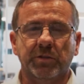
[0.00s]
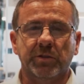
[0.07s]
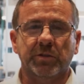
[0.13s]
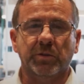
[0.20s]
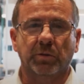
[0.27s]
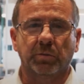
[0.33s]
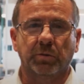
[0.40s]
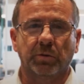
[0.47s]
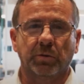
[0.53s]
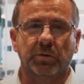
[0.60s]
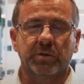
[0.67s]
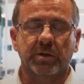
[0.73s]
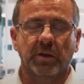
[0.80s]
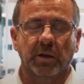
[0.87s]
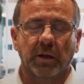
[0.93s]
in
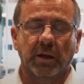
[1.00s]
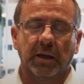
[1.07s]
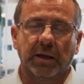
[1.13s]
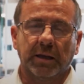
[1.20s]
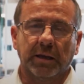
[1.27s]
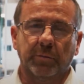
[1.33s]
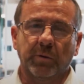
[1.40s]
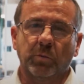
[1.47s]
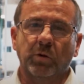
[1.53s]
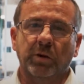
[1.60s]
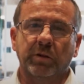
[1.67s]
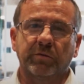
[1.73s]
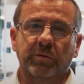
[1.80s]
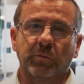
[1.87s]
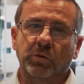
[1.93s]
Stockport. I've been
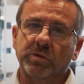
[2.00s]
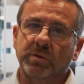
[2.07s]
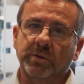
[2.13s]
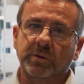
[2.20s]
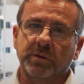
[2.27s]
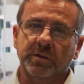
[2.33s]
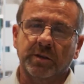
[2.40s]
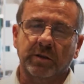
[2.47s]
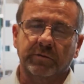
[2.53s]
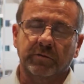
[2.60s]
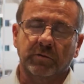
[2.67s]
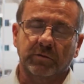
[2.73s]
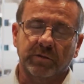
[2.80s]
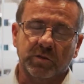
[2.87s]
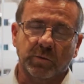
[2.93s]
working for Motability now for
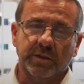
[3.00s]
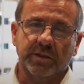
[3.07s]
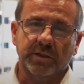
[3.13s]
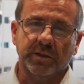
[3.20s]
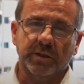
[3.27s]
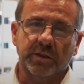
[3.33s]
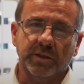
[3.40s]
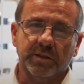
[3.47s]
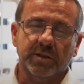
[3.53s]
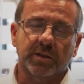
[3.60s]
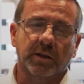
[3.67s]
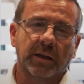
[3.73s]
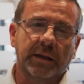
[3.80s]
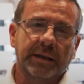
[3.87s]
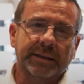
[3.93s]
over 20 years.
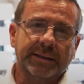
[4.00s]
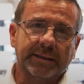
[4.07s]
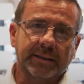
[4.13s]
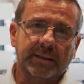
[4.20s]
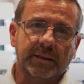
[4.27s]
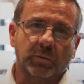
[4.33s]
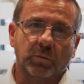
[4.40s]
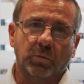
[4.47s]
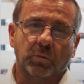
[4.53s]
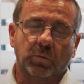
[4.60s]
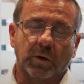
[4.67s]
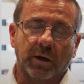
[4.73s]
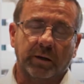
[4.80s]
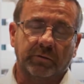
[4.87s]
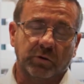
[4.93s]

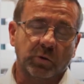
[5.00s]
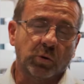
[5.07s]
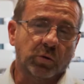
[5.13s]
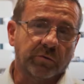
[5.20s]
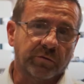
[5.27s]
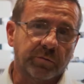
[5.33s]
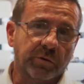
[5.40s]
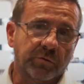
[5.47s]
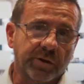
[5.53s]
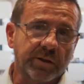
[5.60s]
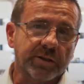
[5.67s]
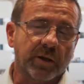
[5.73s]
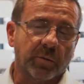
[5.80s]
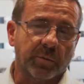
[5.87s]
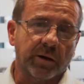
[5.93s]
I do come from a
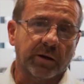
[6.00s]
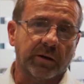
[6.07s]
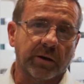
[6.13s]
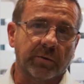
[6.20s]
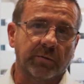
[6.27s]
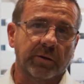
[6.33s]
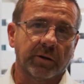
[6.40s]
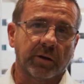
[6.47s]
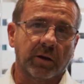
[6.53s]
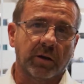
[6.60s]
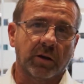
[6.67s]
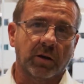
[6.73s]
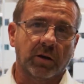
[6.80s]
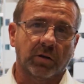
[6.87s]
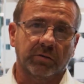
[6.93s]
retail background
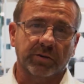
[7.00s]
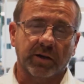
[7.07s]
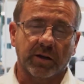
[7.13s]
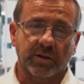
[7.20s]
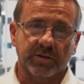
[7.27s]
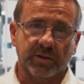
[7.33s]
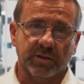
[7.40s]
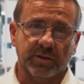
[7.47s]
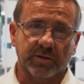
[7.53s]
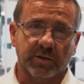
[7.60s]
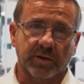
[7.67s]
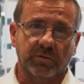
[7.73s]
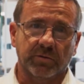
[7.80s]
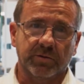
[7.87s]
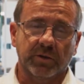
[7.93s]
on car
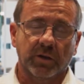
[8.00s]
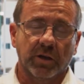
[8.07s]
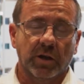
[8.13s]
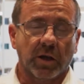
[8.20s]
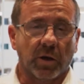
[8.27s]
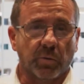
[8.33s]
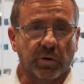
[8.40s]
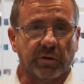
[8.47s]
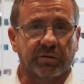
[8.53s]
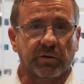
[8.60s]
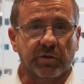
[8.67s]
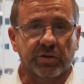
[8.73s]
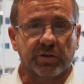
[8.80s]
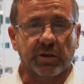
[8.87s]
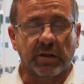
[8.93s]
sales, and when I
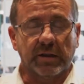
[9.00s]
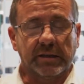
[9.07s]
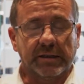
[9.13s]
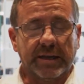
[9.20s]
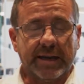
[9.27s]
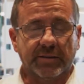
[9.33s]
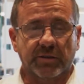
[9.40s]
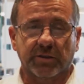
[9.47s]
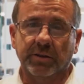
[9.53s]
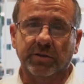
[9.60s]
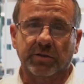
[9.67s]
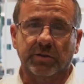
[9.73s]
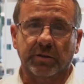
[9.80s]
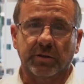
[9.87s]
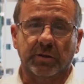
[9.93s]
first entered
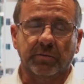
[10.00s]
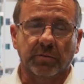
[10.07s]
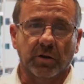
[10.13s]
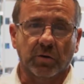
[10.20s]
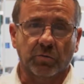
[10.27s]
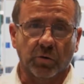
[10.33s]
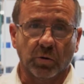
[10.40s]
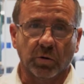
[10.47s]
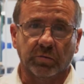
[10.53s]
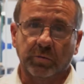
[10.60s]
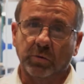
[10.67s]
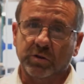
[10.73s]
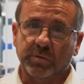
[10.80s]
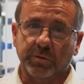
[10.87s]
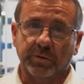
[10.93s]
into the role of
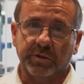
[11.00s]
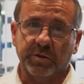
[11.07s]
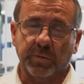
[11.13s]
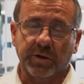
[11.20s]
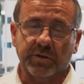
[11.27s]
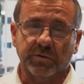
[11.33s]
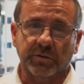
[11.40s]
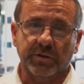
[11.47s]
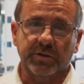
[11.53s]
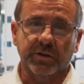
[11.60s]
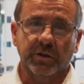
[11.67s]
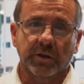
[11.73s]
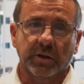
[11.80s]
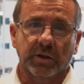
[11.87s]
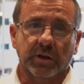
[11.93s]
Motability Specialist,
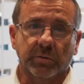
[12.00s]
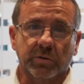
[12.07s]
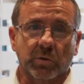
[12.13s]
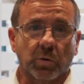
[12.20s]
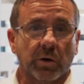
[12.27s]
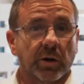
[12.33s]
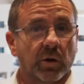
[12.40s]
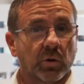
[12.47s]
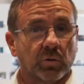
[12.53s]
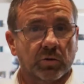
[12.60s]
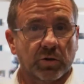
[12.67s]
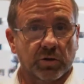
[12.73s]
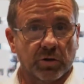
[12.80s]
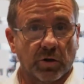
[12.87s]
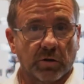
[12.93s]
it was quite a culture
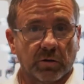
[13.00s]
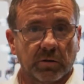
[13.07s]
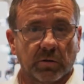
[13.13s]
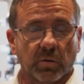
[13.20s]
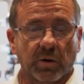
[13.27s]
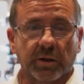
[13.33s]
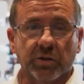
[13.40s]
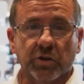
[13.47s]
shock, quite a